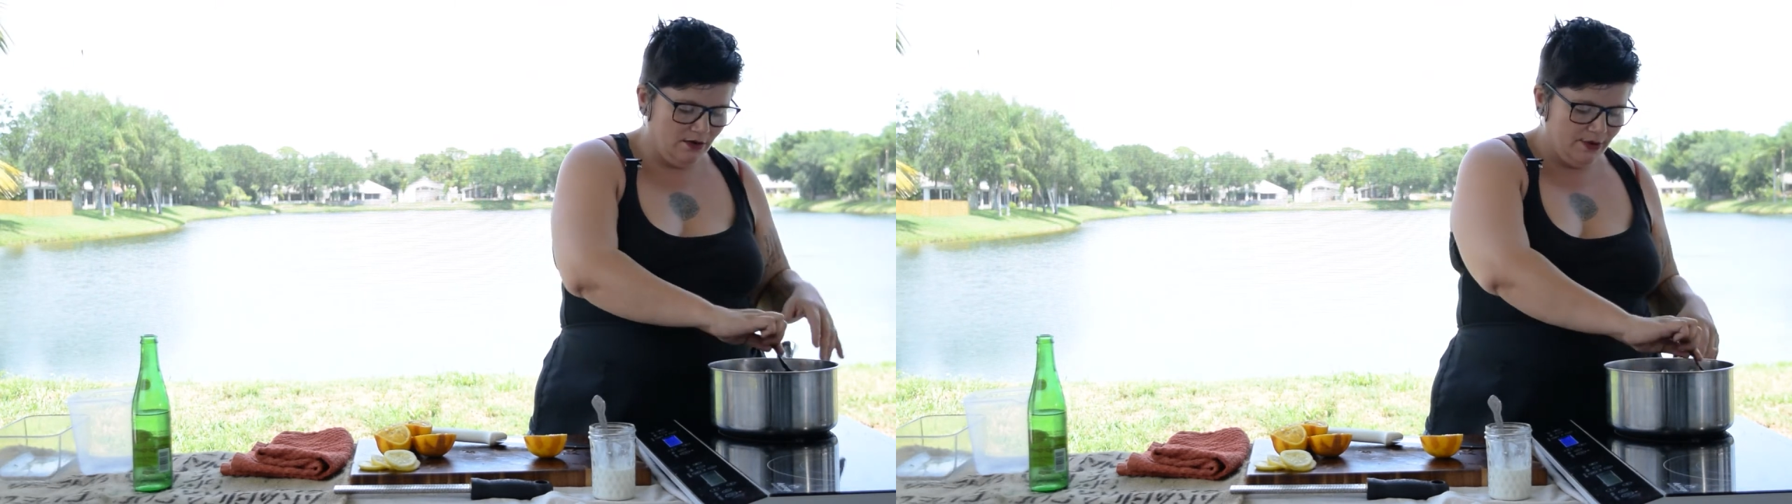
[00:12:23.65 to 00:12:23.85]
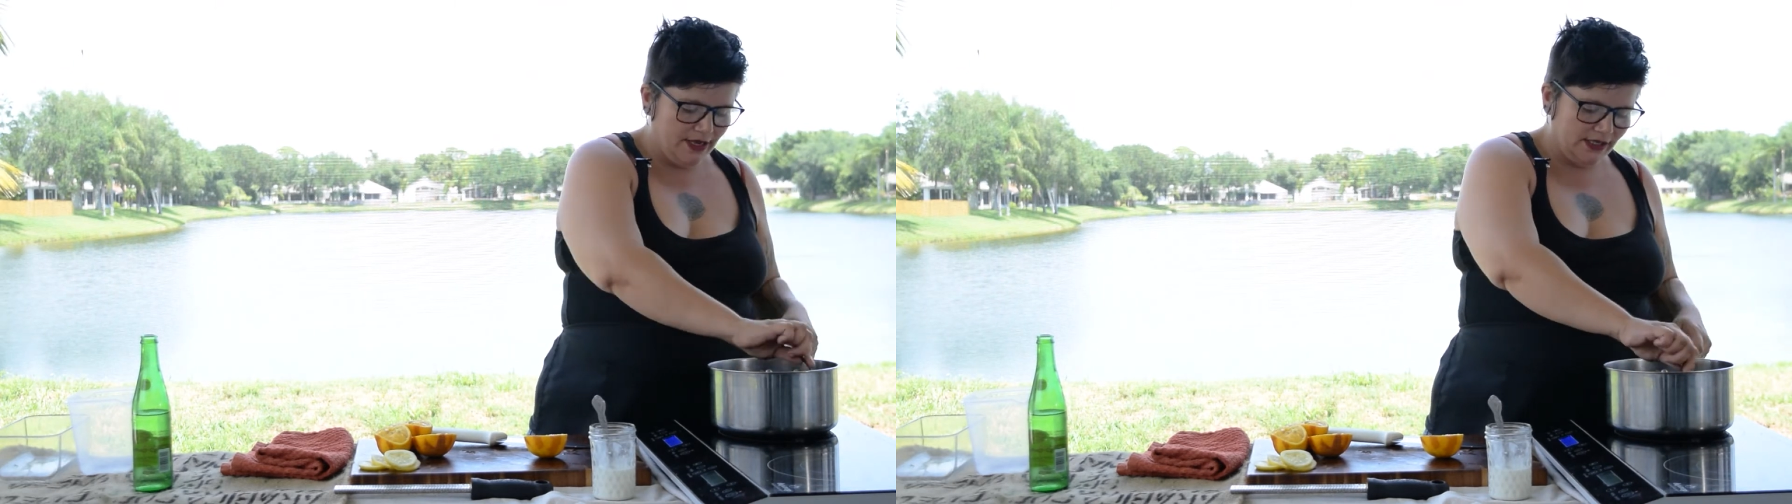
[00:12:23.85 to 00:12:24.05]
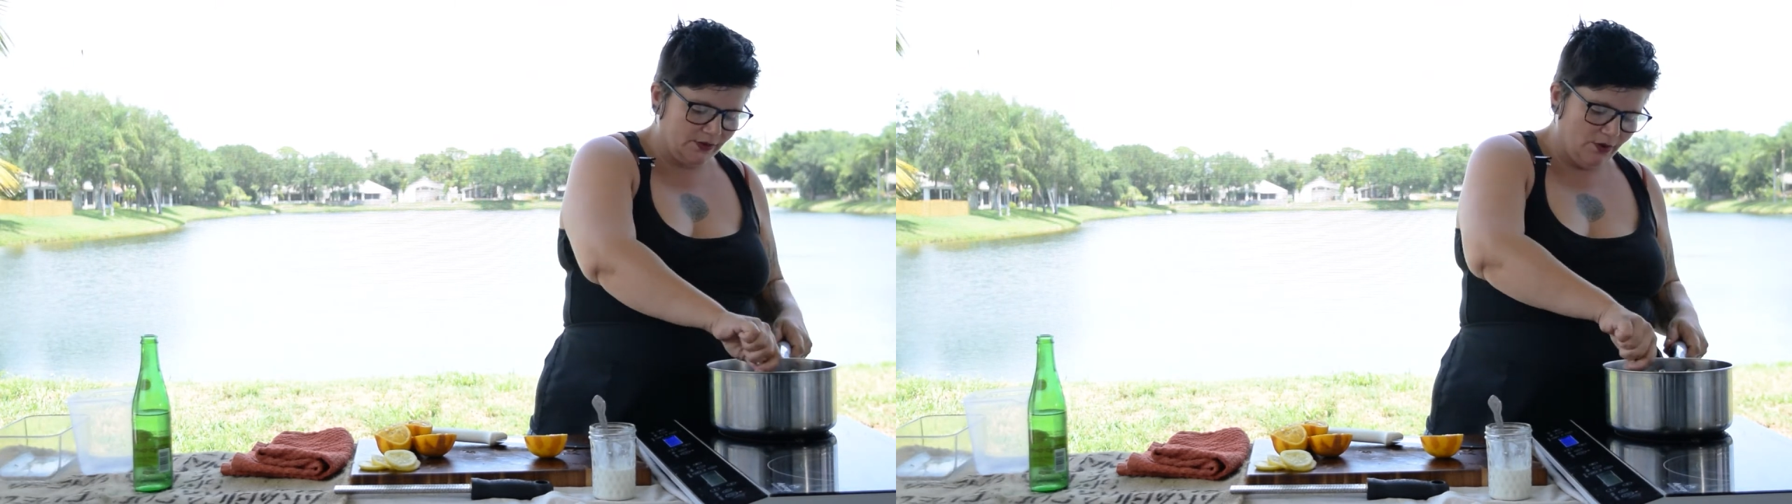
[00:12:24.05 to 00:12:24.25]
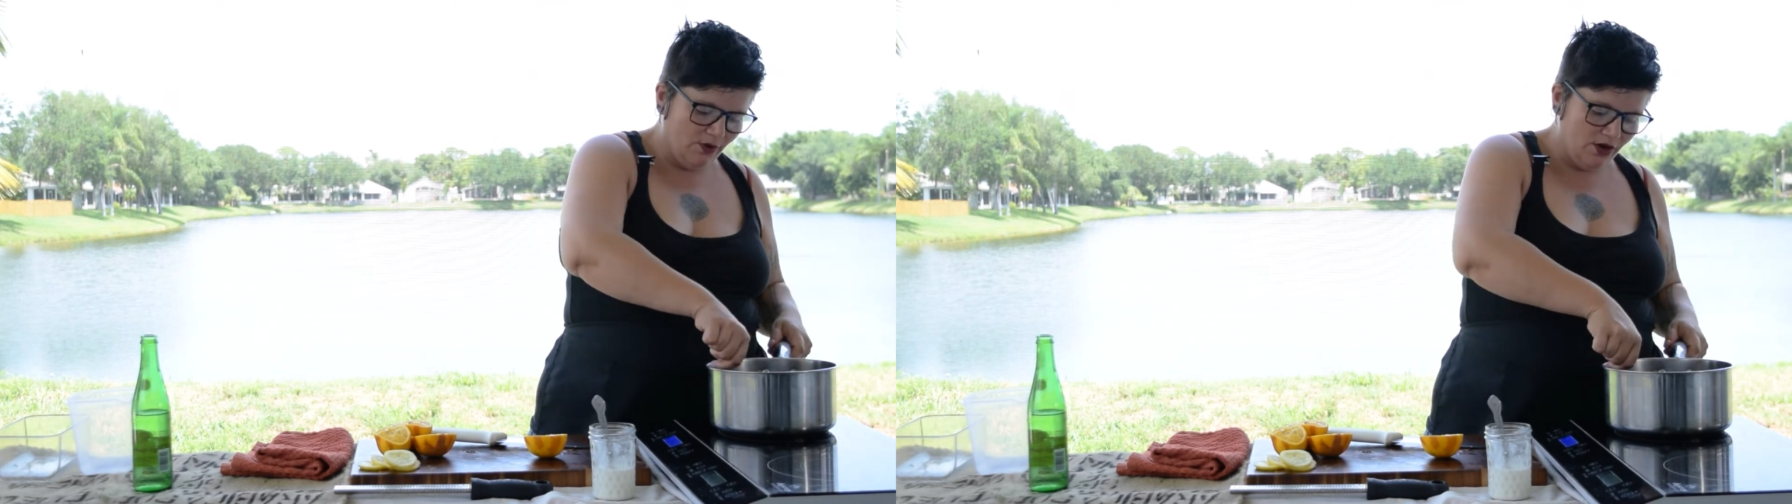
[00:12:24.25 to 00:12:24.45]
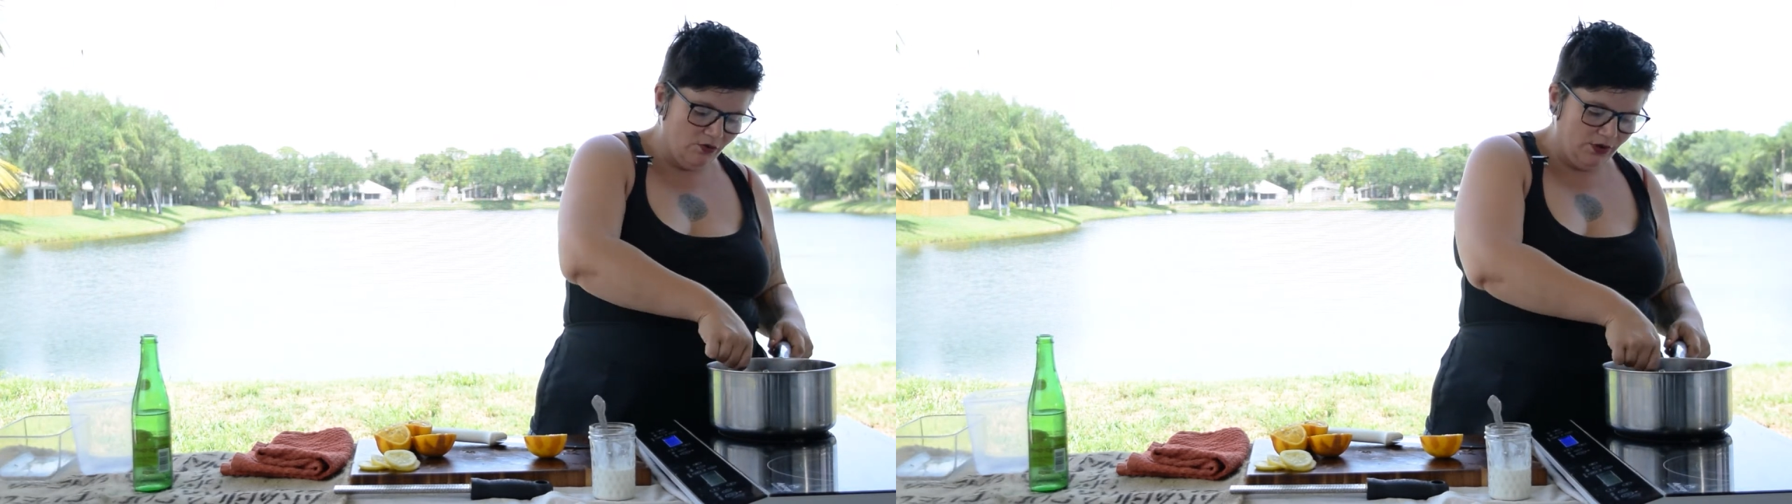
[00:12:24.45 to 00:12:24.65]
because we
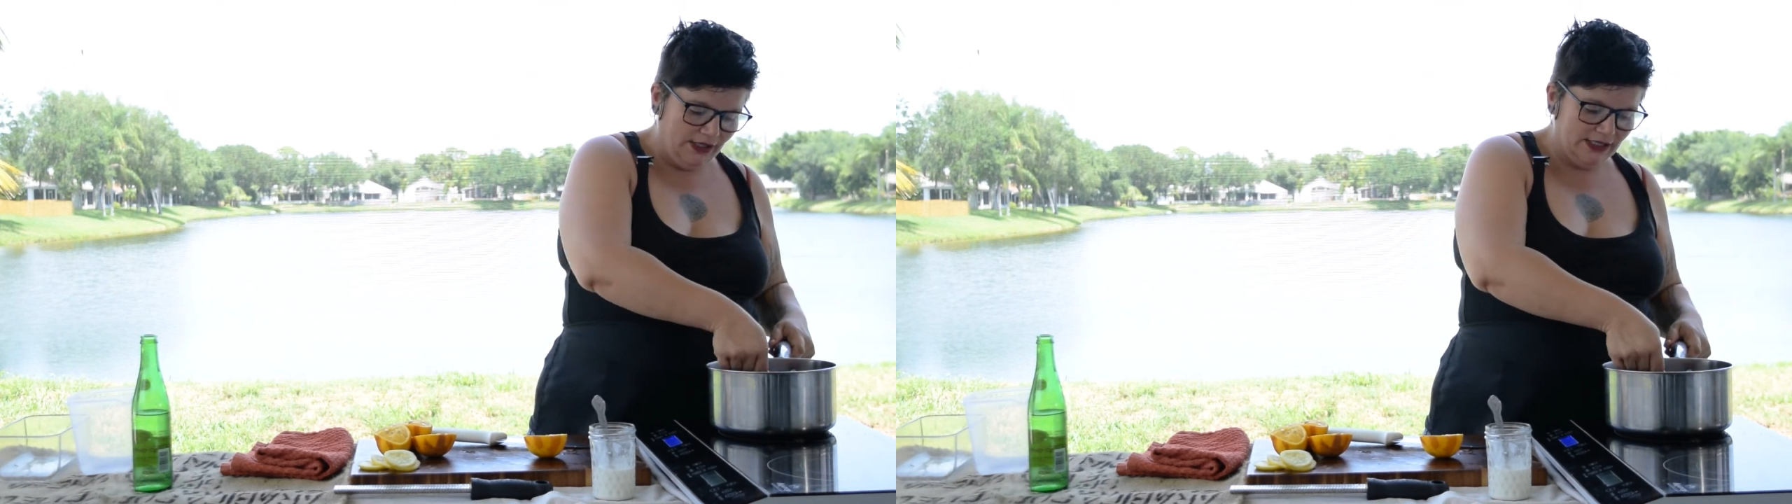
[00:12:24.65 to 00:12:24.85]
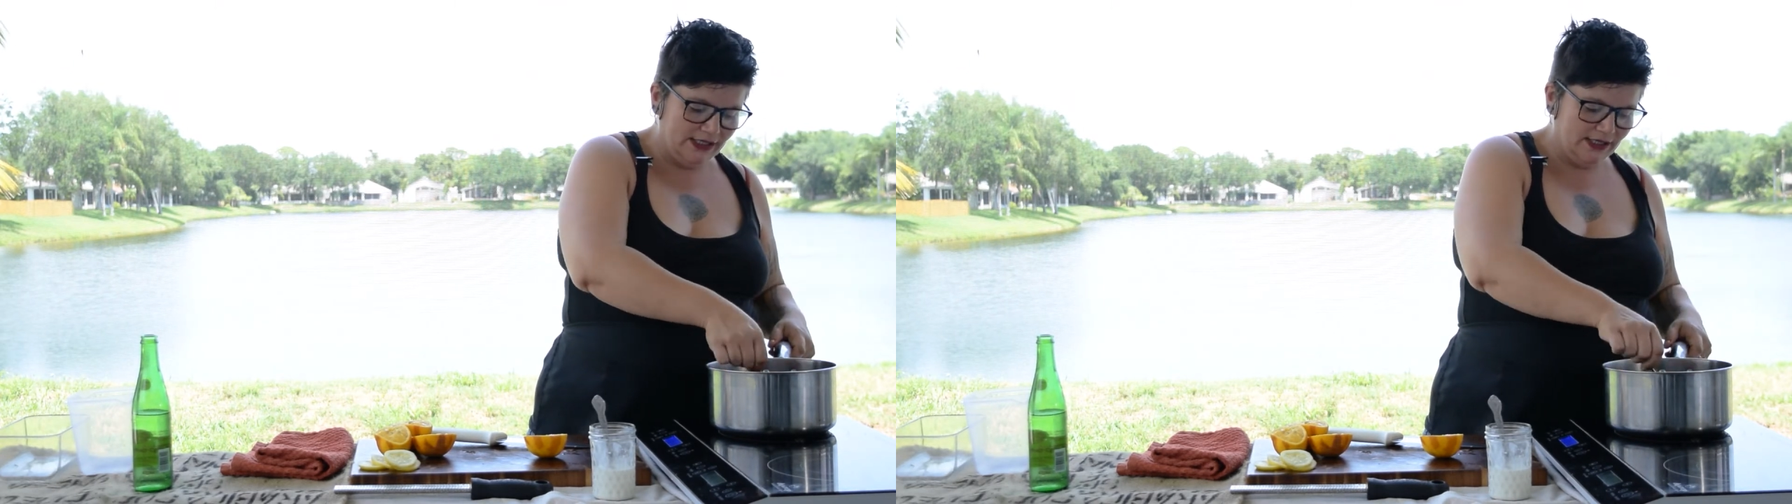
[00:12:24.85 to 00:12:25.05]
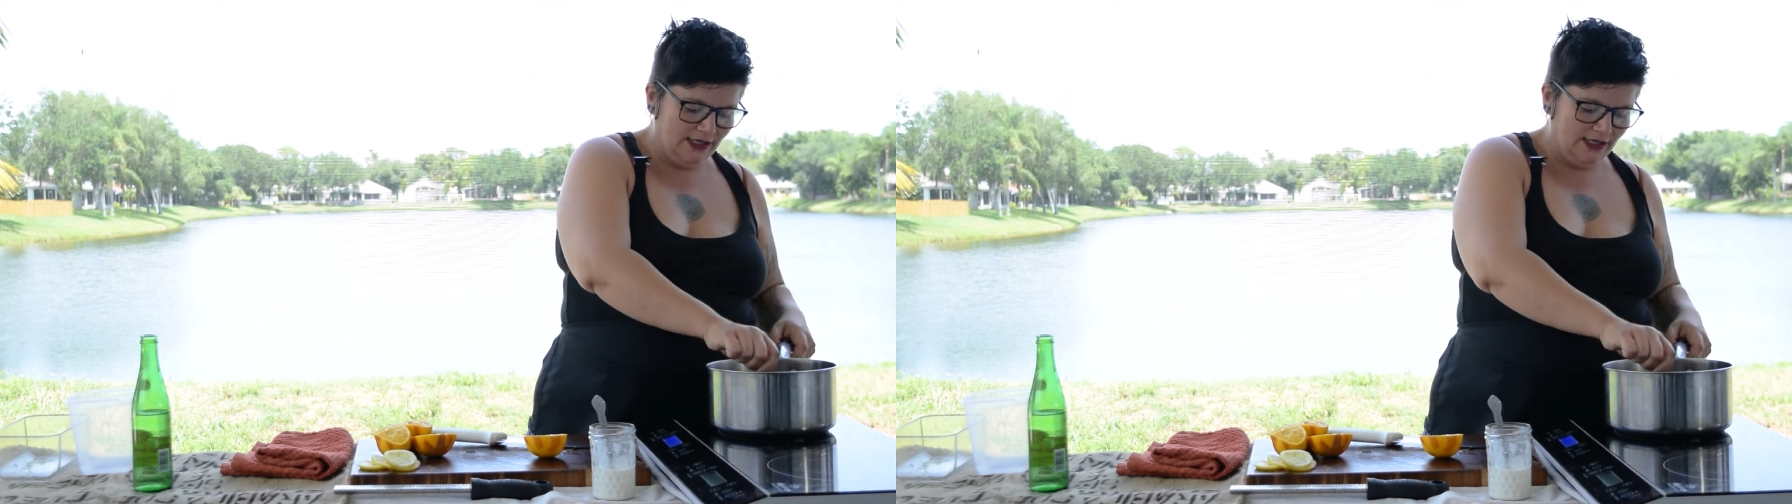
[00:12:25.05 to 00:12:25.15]
wanna really see